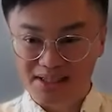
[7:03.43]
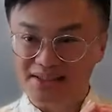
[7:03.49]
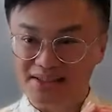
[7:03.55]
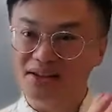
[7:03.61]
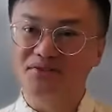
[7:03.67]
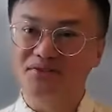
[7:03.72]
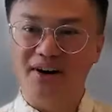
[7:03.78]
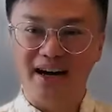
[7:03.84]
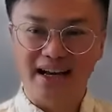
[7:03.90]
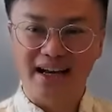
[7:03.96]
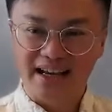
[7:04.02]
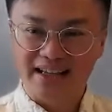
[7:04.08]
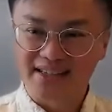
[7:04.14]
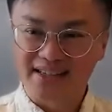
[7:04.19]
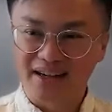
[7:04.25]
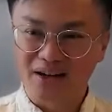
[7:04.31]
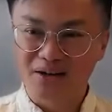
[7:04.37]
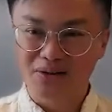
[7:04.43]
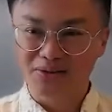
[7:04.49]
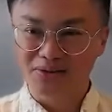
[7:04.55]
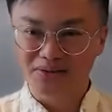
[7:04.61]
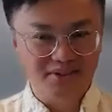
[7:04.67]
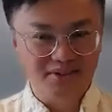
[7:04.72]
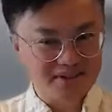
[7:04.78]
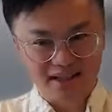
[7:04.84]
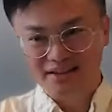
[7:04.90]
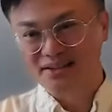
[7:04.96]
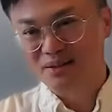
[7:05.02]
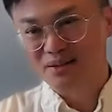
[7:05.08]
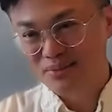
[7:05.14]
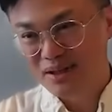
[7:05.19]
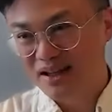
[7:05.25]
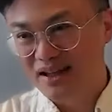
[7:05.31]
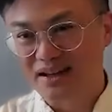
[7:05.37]
Is it finance that owns like
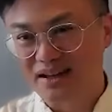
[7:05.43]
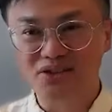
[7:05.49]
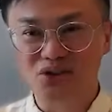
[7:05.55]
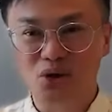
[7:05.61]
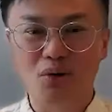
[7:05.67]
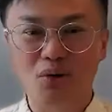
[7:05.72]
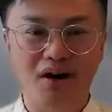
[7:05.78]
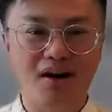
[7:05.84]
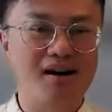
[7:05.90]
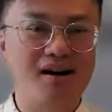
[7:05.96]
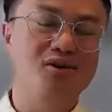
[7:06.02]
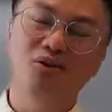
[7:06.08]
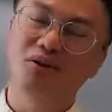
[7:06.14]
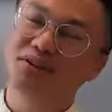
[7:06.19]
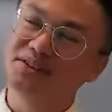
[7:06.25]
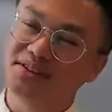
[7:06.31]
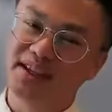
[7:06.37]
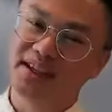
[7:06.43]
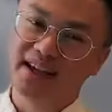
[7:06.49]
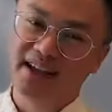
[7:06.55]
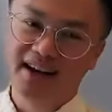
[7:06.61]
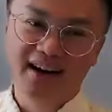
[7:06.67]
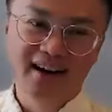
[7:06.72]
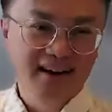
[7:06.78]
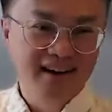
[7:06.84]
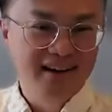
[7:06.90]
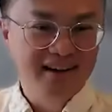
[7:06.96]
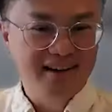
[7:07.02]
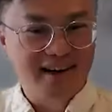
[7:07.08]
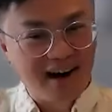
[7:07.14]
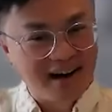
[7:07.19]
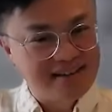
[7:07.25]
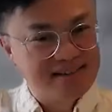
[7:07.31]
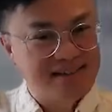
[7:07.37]
something like Zuora, or is it
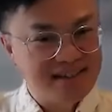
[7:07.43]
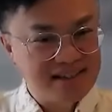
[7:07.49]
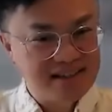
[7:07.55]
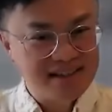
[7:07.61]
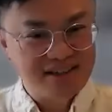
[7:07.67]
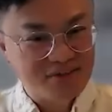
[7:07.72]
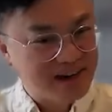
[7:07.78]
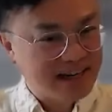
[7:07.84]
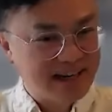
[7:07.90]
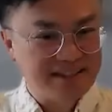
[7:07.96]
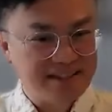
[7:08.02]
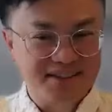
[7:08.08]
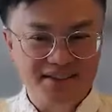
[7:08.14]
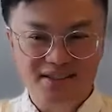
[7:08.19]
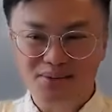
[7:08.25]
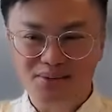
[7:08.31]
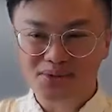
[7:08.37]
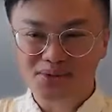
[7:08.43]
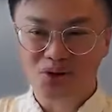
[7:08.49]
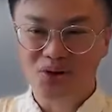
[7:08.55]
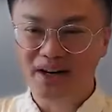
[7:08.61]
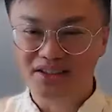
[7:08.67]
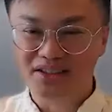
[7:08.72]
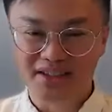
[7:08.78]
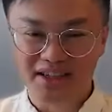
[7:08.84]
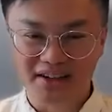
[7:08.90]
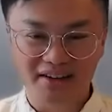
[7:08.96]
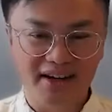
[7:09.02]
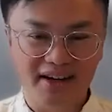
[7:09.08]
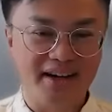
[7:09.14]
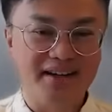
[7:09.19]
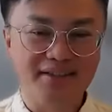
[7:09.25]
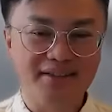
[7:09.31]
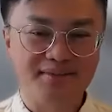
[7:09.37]
IT, finance systems, or
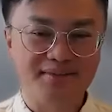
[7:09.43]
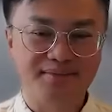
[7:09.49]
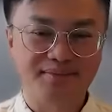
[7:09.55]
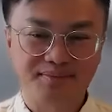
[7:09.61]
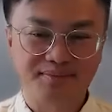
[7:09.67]
engineering?